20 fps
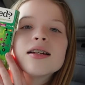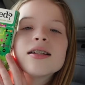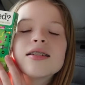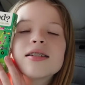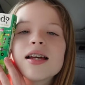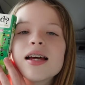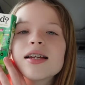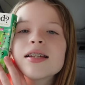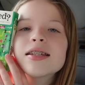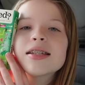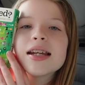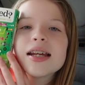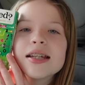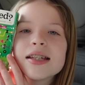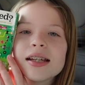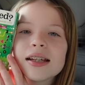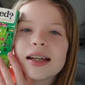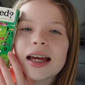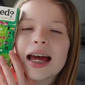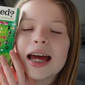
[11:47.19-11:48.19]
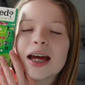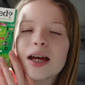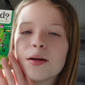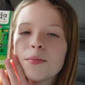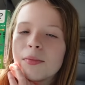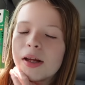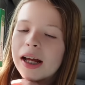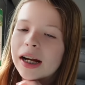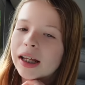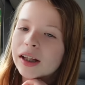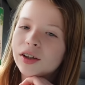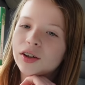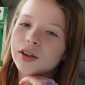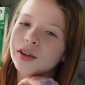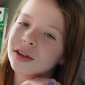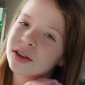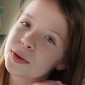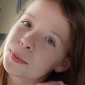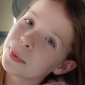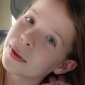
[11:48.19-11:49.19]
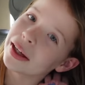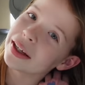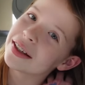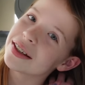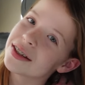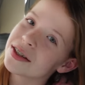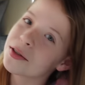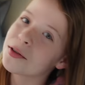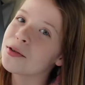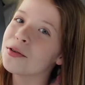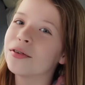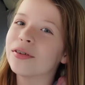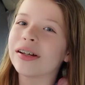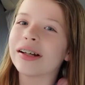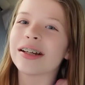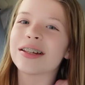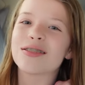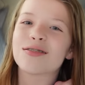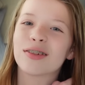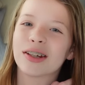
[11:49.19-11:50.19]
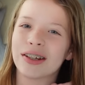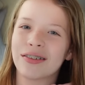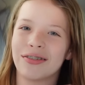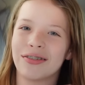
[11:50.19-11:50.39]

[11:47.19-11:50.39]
Sust is a game that I learned to play at school and it's really